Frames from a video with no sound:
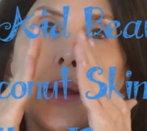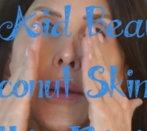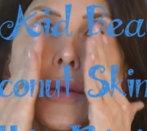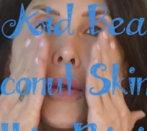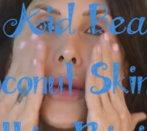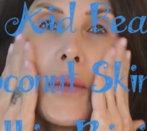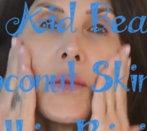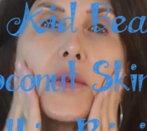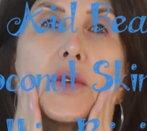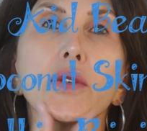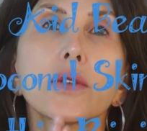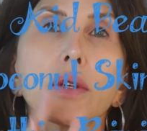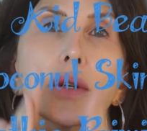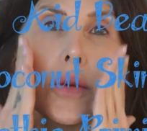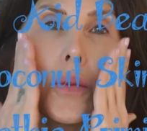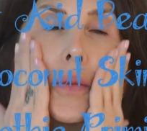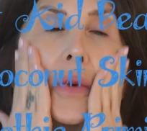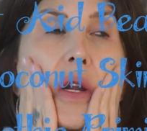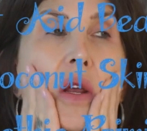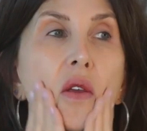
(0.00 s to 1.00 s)
So I'm just
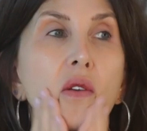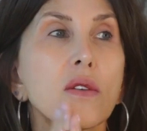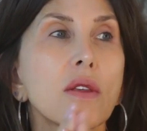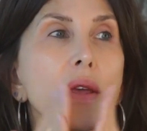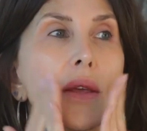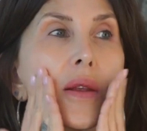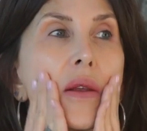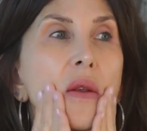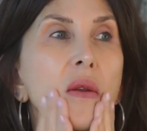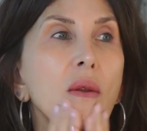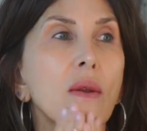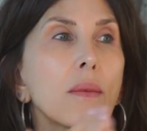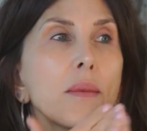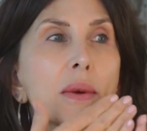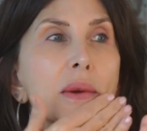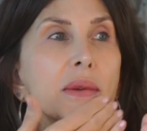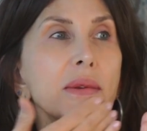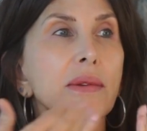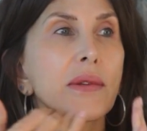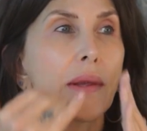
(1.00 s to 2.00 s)
gonna press that into
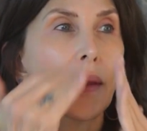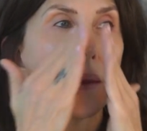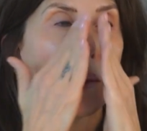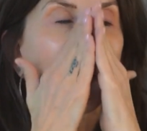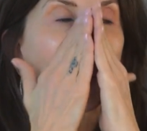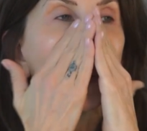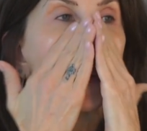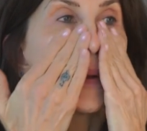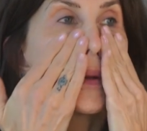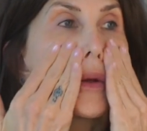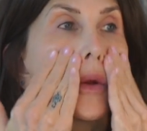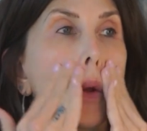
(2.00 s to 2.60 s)
my skin.